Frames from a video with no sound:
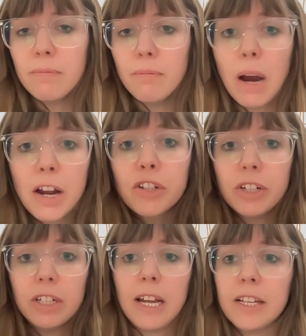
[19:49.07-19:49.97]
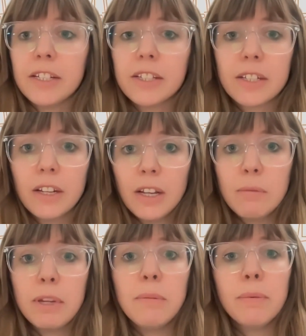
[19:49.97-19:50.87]
marginalized
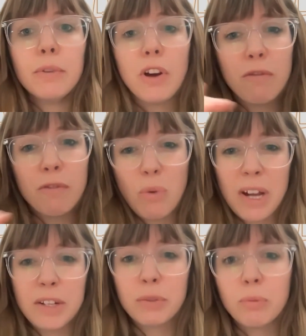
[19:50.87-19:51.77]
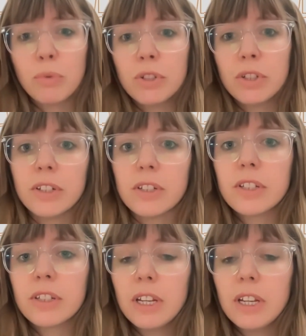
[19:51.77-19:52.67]
people that otherwise wouldn't